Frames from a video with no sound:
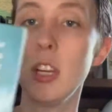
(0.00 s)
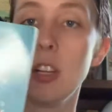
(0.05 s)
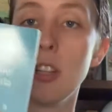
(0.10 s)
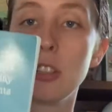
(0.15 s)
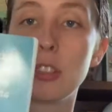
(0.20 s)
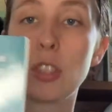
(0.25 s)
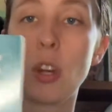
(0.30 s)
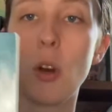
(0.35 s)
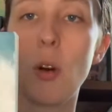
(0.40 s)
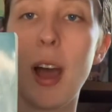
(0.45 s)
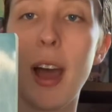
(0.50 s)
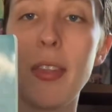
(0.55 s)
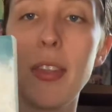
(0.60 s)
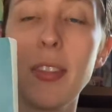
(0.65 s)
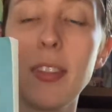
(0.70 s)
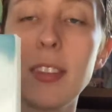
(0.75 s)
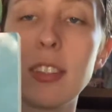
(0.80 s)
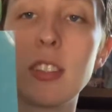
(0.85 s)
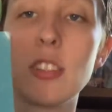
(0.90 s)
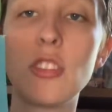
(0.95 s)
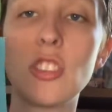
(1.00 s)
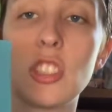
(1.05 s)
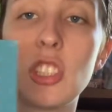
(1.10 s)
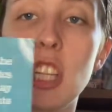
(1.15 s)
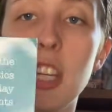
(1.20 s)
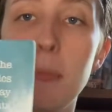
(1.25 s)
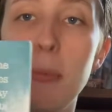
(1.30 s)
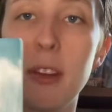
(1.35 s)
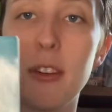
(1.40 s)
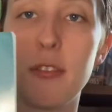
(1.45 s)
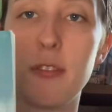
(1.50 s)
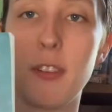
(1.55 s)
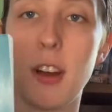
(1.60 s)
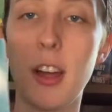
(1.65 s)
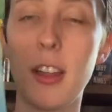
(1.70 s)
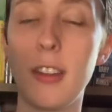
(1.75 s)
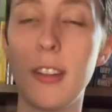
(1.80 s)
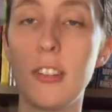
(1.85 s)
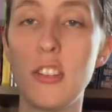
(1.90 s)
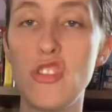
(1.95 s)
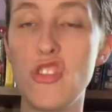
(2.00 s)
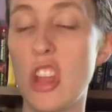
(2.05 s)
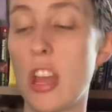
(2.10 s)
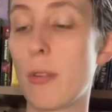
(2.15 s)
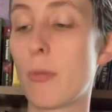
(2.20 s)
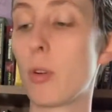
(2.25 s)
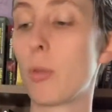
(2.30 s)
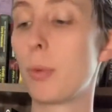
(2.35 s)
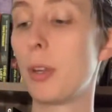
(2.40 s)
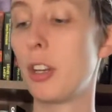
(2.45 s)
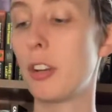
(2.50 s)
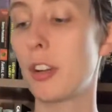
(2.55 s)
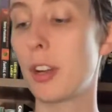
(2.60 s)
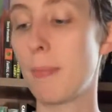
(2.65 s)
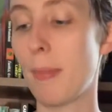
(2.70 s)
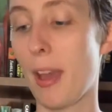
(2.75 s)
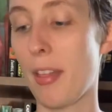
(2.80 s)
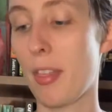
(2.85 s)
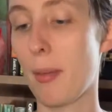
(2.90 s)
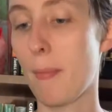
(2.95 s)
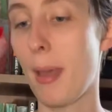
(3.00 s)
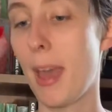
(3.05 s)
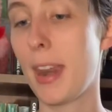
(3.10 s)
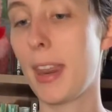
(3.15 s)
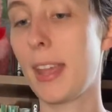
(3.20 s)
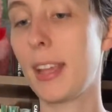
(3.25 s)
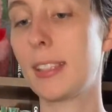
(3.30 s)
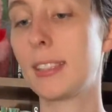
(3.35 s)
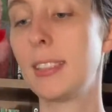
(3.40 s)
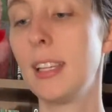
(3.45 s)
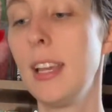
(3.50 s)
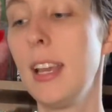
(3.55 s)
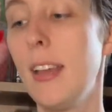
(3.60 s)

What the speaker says: So I think this is just going to be a fun general reader in mathematics.